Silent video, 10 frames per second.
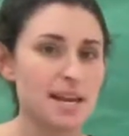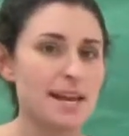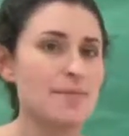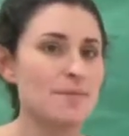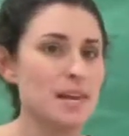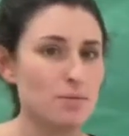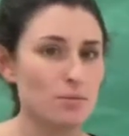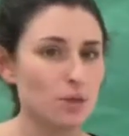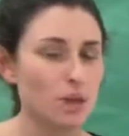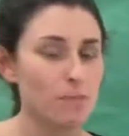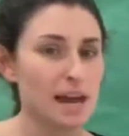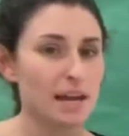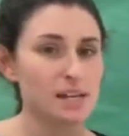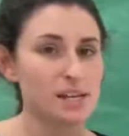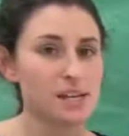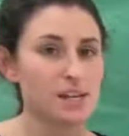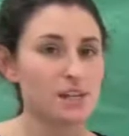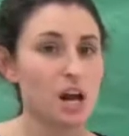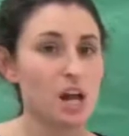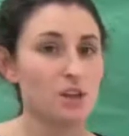and then we'll go back and
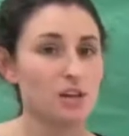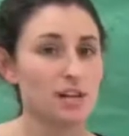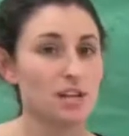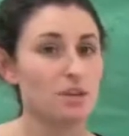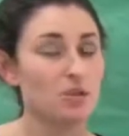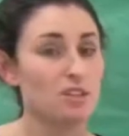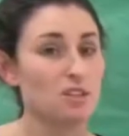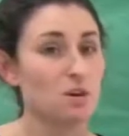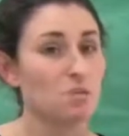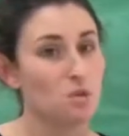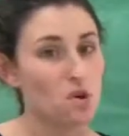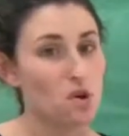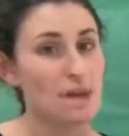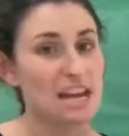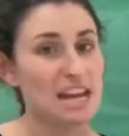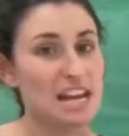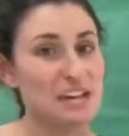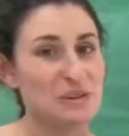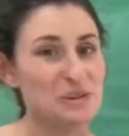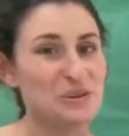color it in using our warm and
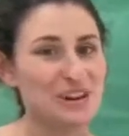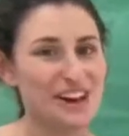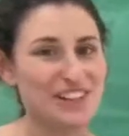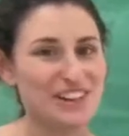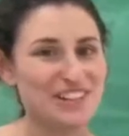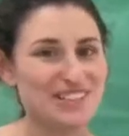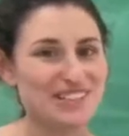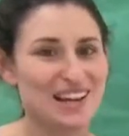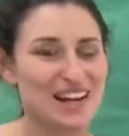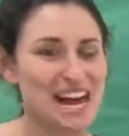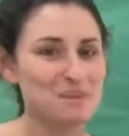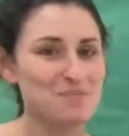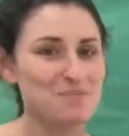cool colors, okay?